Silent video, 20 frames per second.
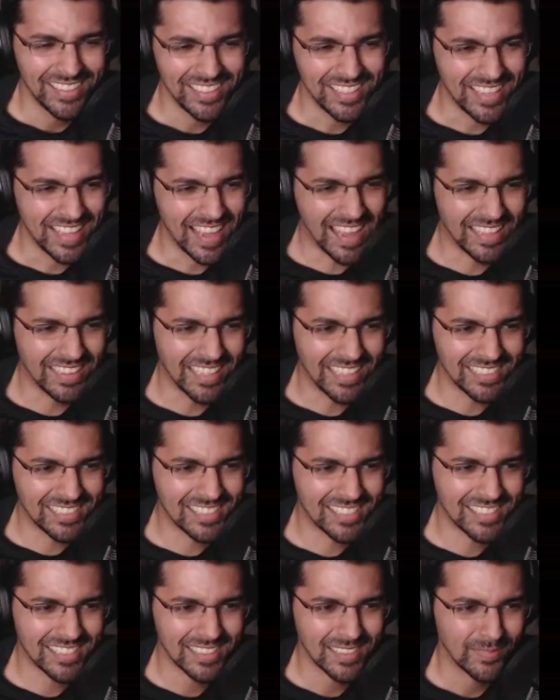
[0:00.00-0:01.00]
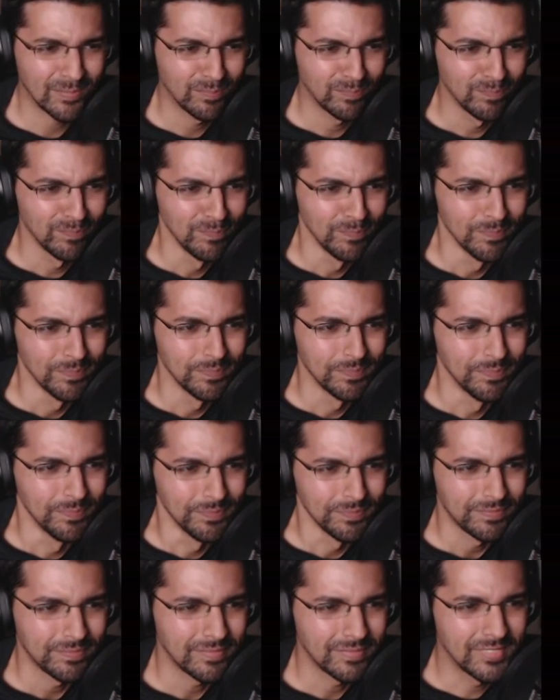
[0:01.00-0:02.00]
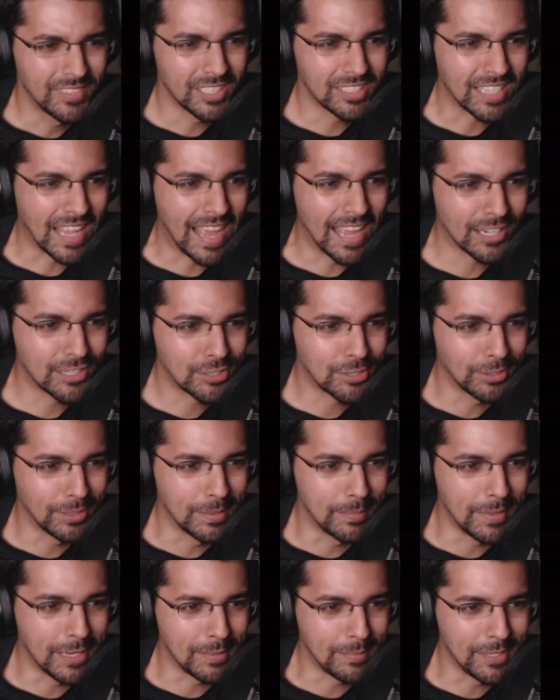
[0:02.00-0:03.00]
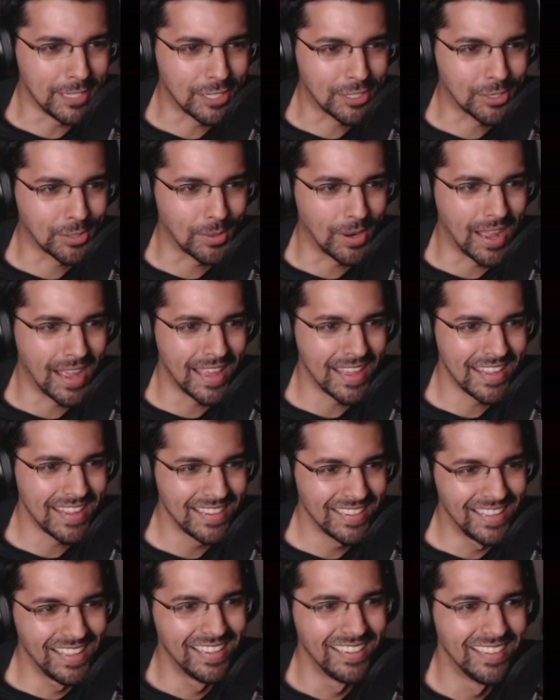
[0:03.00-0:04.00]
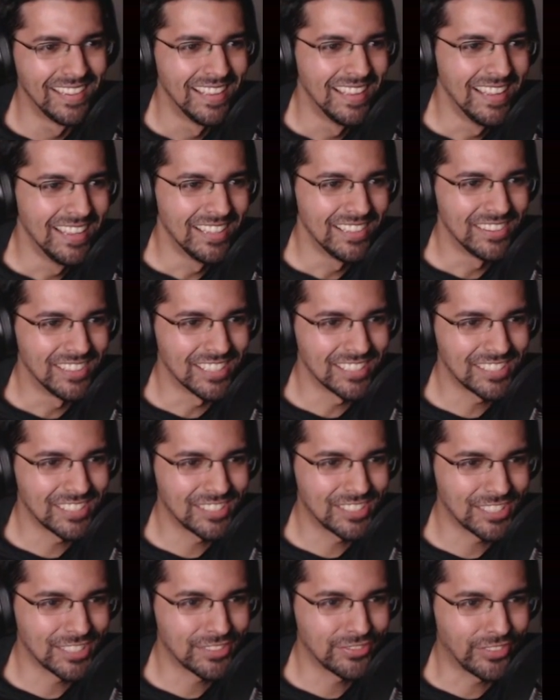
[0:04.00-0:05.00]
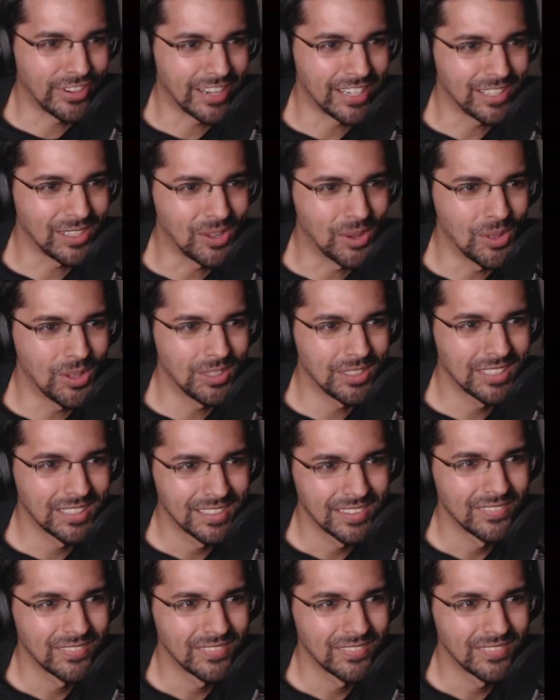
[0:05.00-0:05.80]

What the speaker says: Yeah, this actually made me cry. This is just Fighting Gold.